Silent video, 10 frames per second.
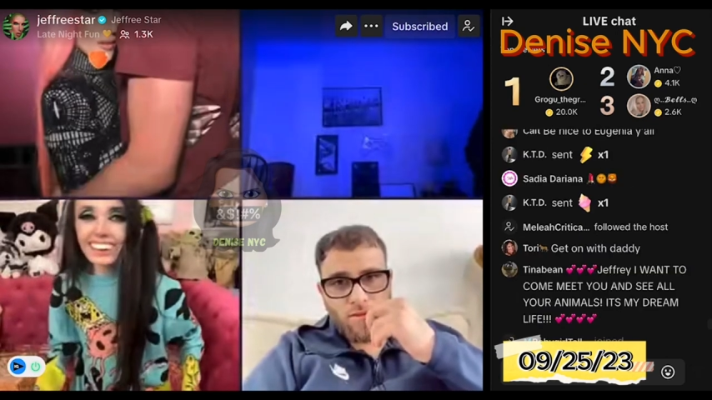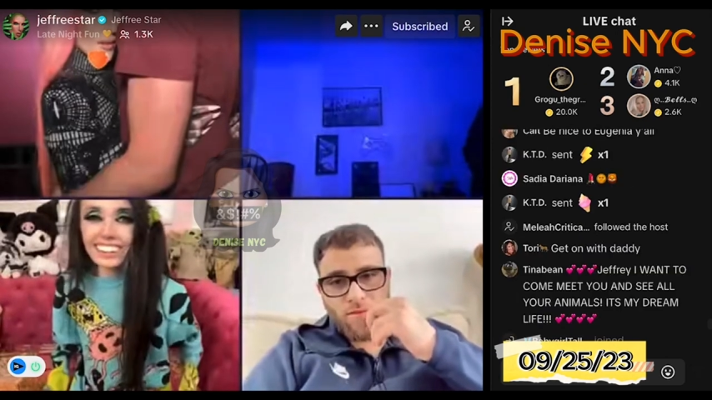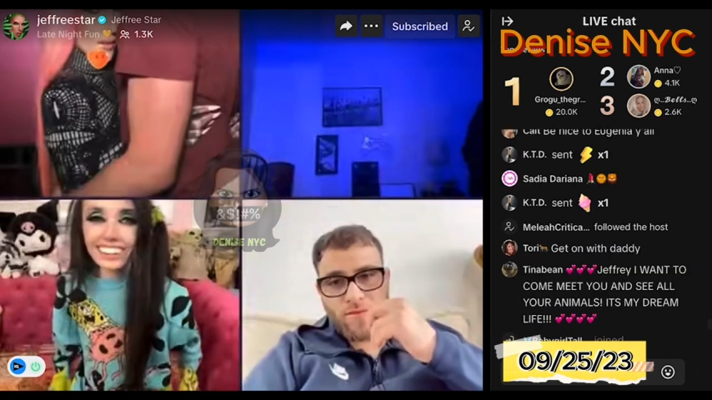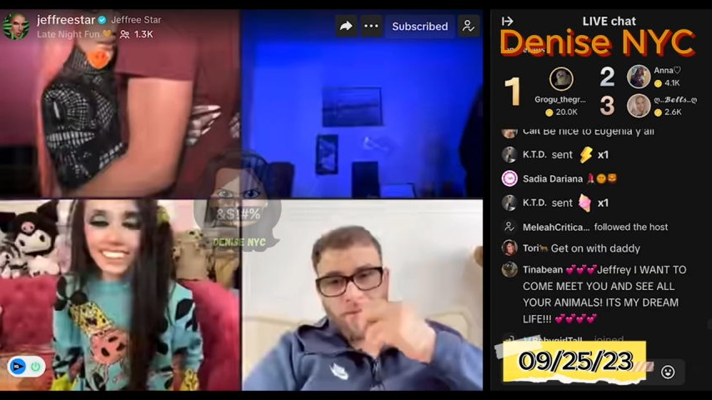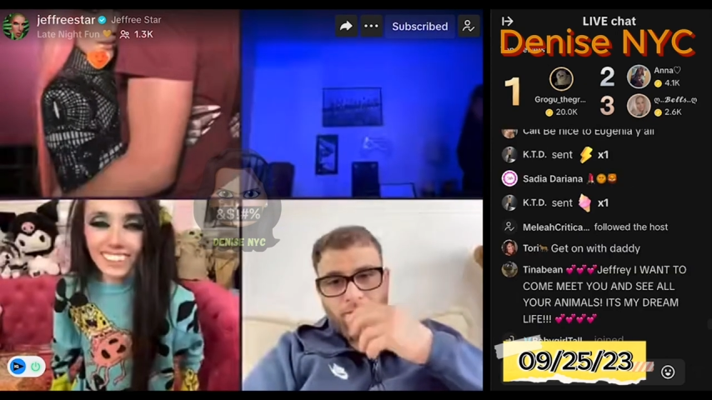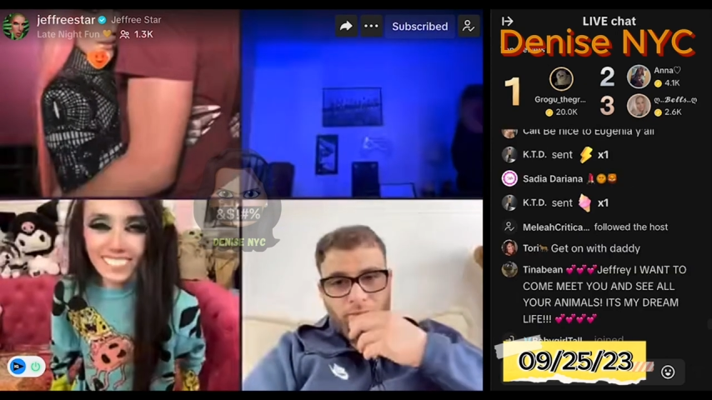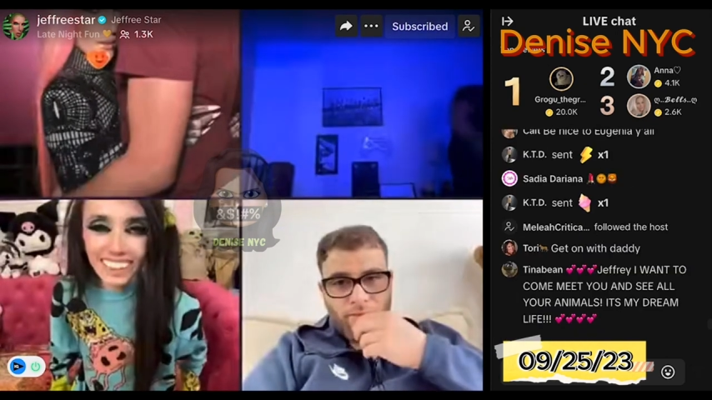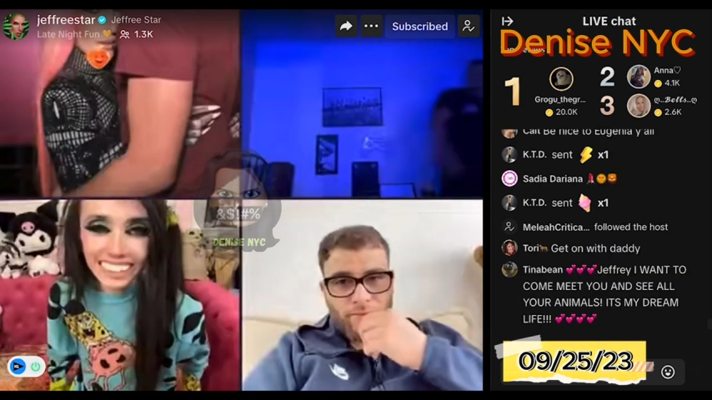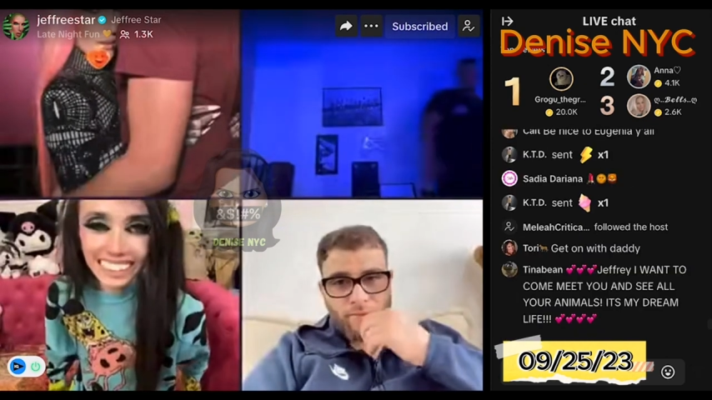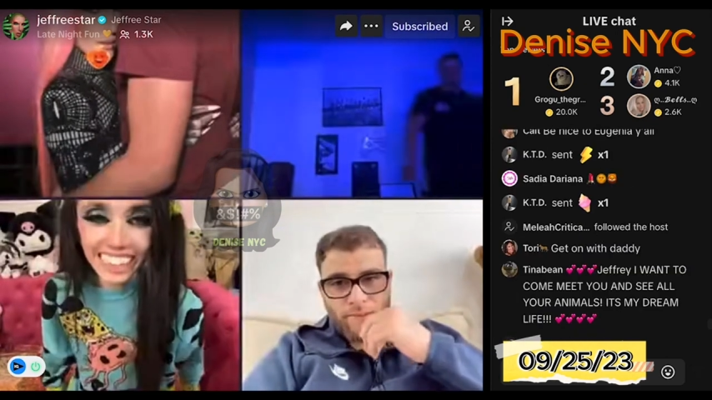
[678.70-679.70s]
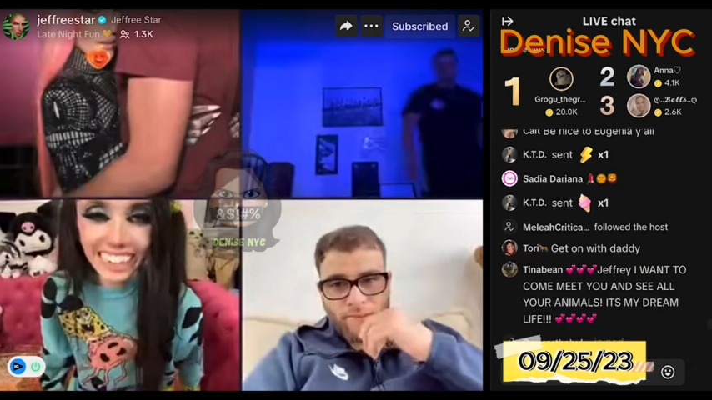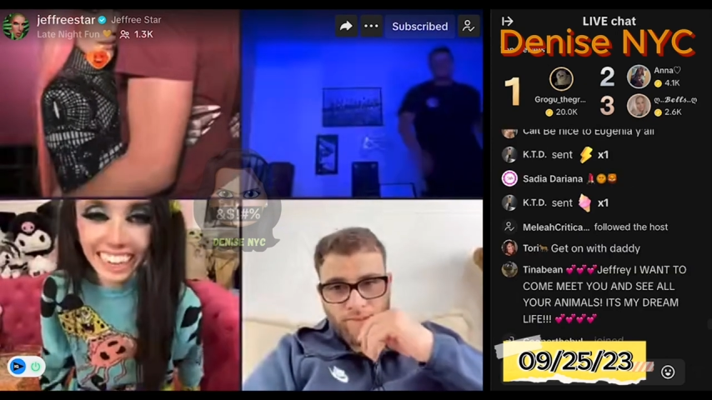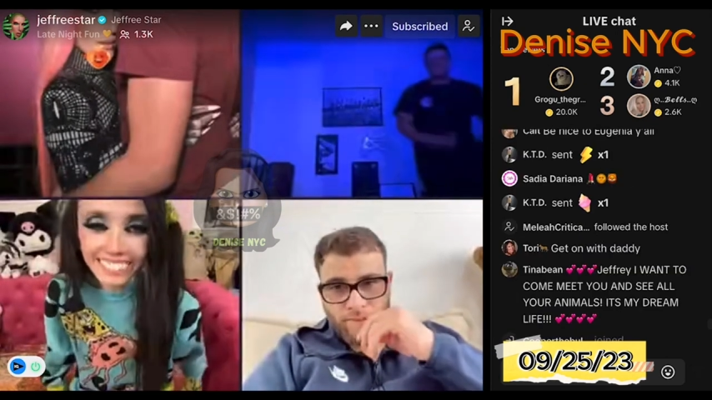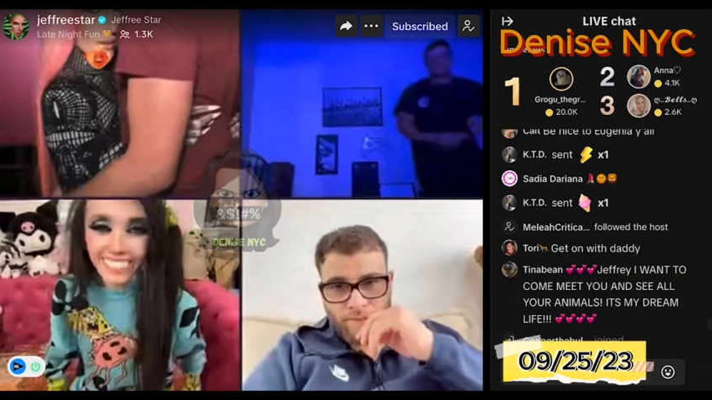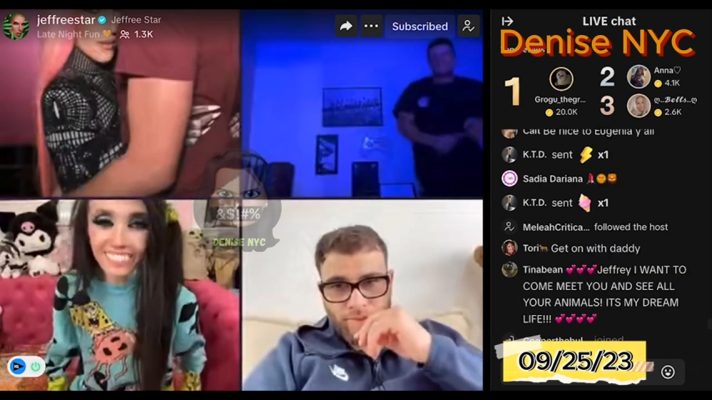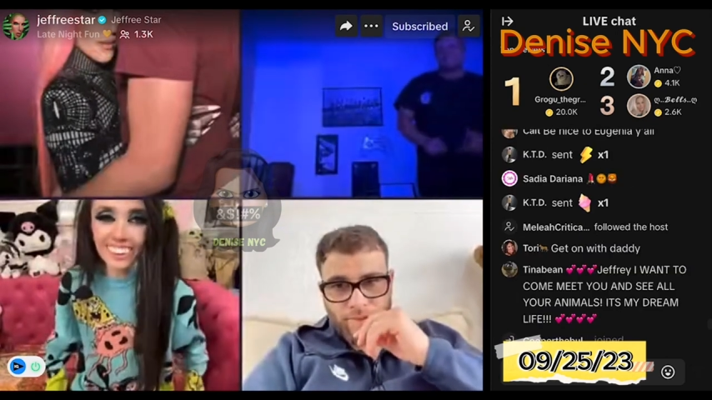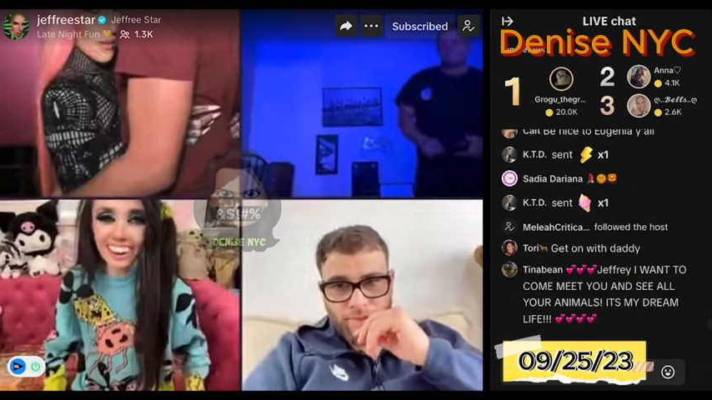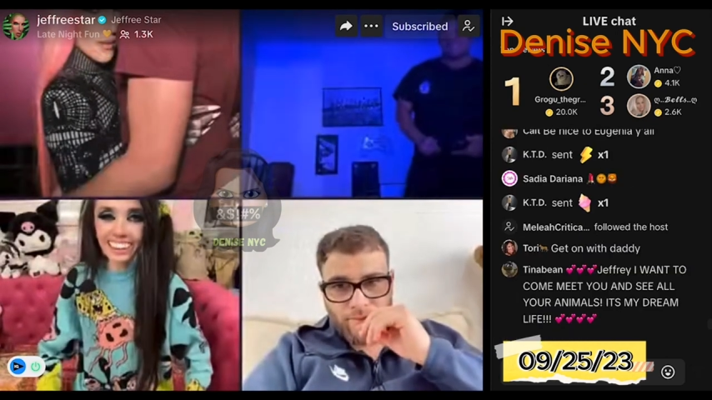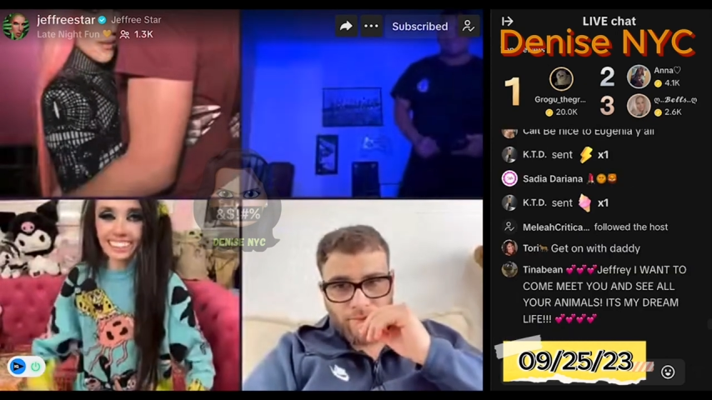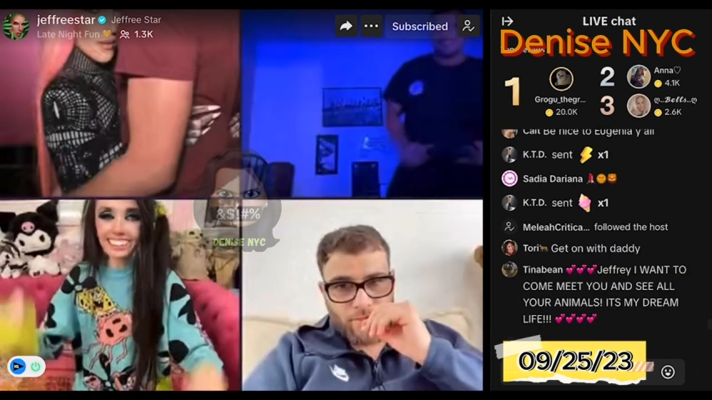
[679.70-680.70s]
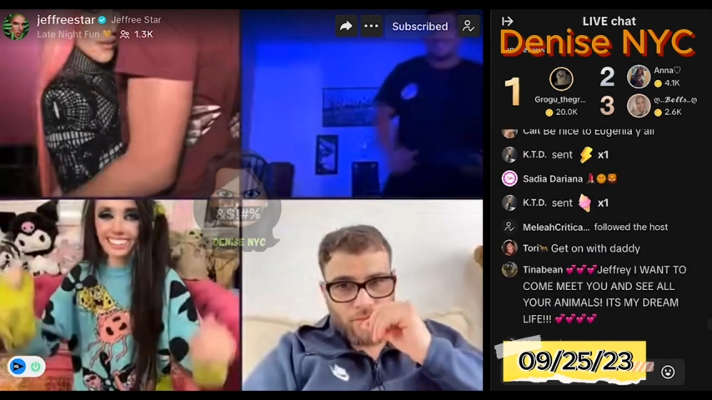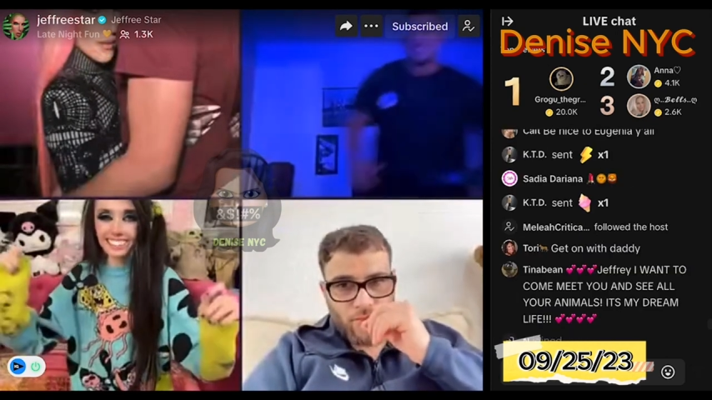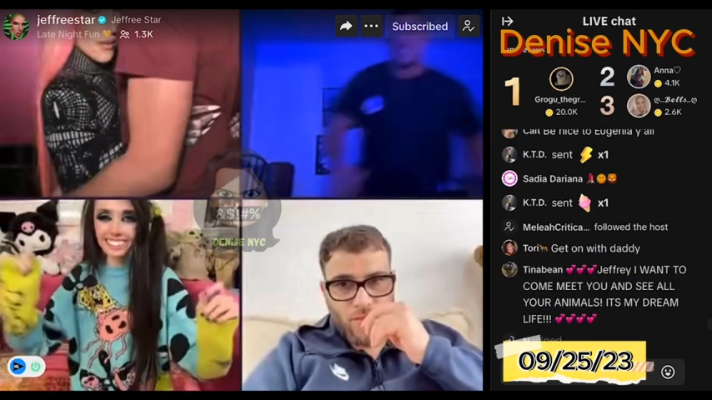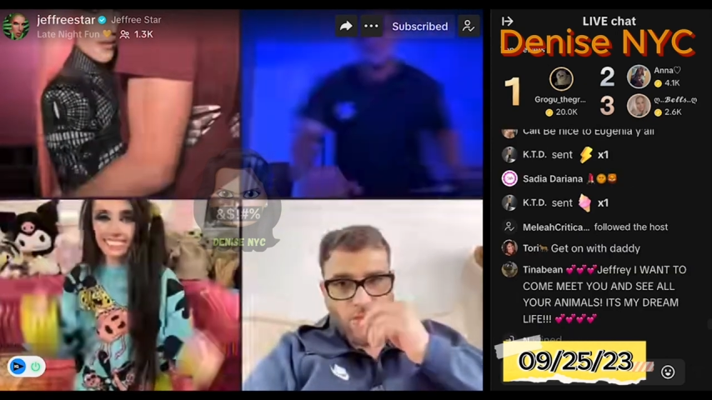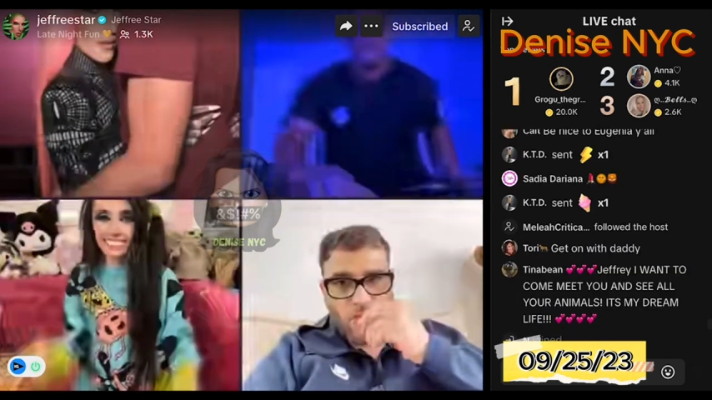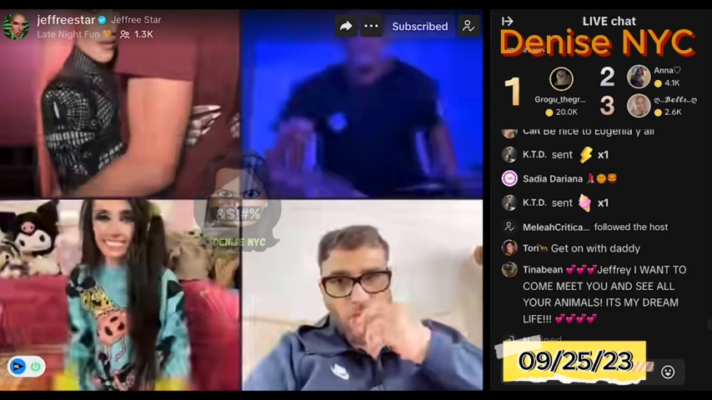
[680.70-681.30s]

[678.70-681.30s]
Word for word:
Speaker 1: you're amazing. I love your attitude towards